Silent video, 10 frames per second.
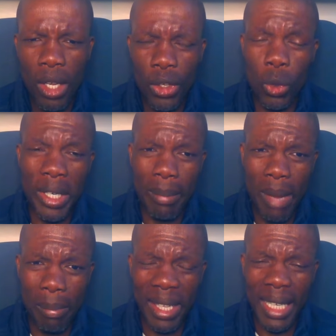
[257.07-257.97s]
You will
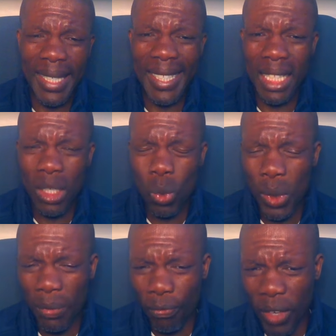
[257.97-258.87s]
remember that this
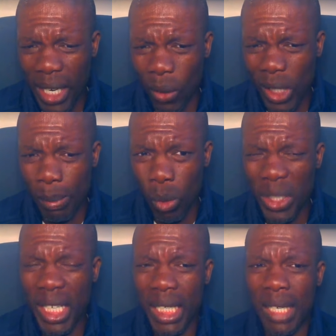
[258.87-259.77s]
figure was
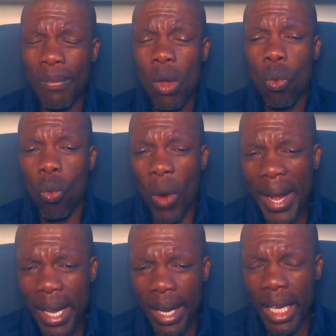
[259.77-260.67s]
mooted
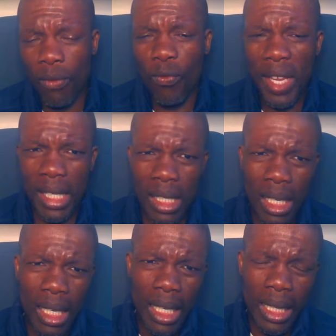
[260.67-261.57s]
when at first
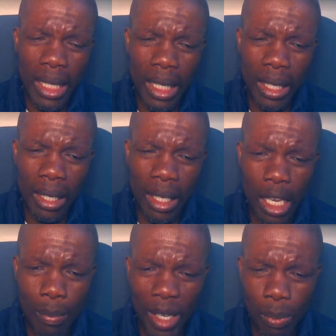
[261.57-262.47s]
the
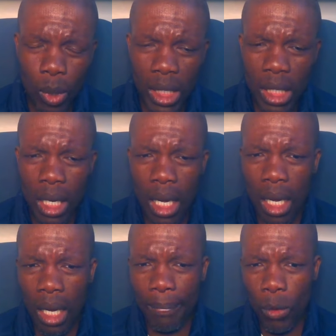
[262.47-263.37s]
e-passport
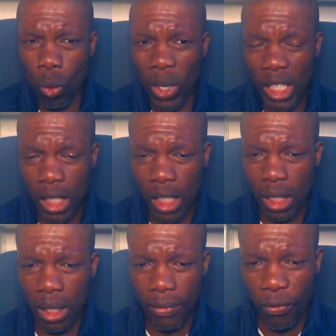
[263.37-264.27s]

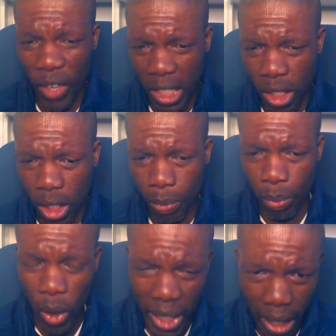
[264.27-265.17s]
was first
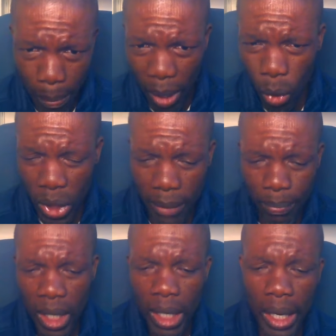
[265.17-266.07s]
spoken about
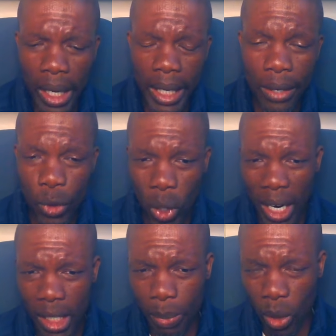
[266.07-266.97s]
in
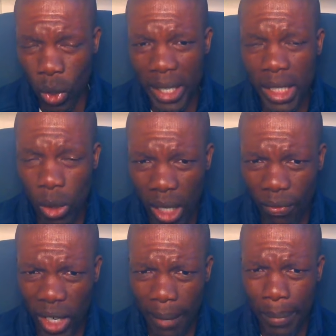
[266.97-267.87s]
Johannesburg or in South
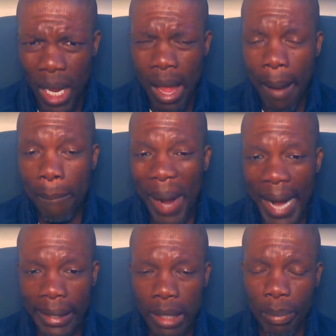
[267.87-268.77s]
Africa.
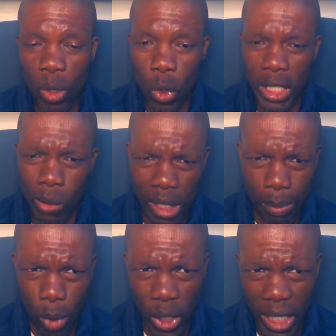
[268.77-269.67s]
But because there was a
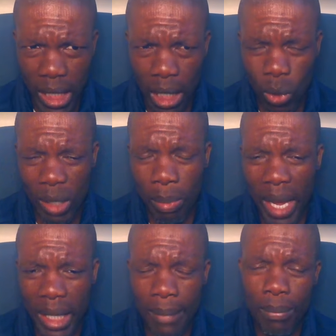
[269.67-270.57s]
protest that was
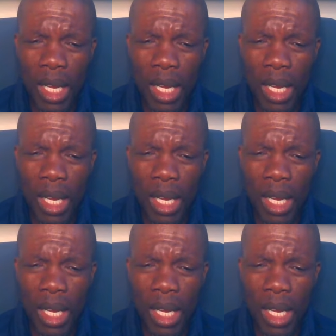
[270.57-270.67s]
made